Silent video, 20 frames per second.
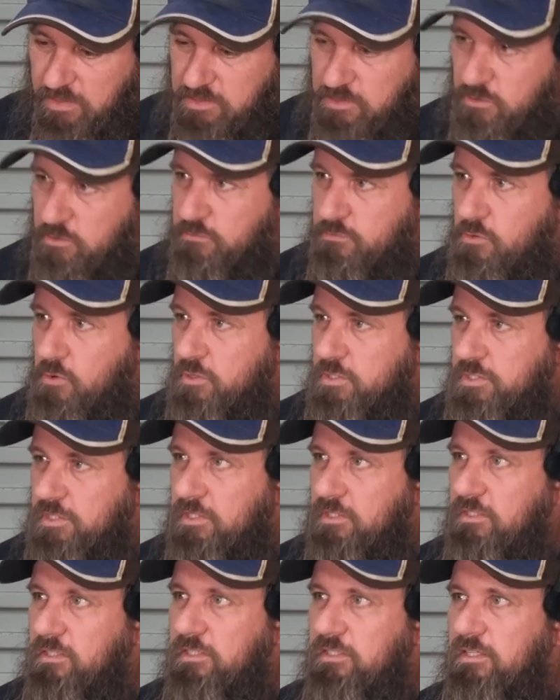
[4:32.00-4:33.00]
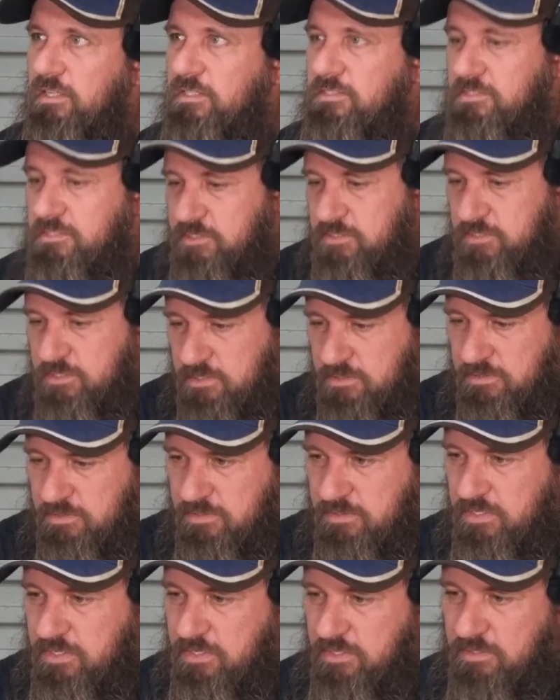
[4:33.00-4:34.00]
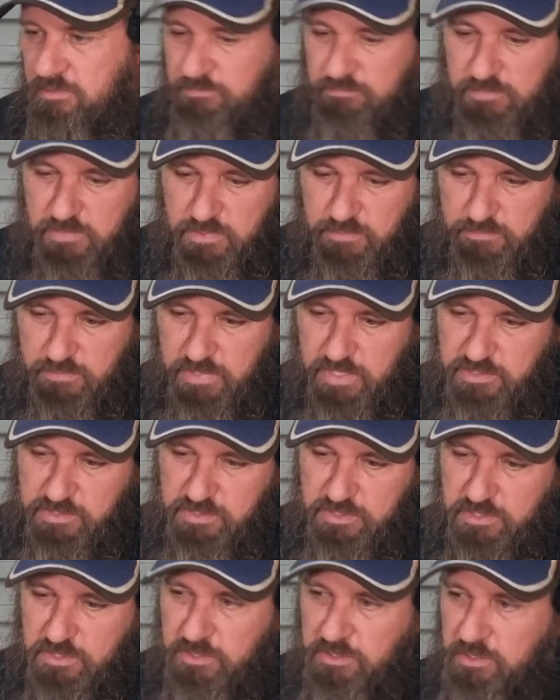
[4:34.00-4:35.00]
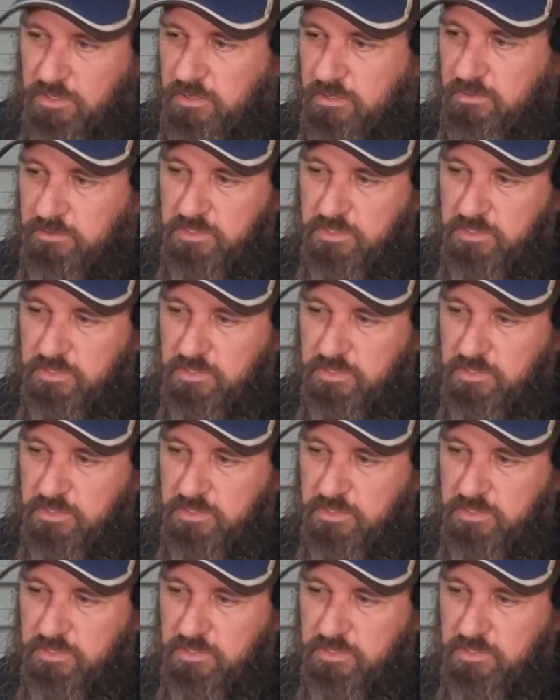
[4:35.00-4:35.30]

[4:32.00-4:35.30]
So unfortunately, that's a no-go.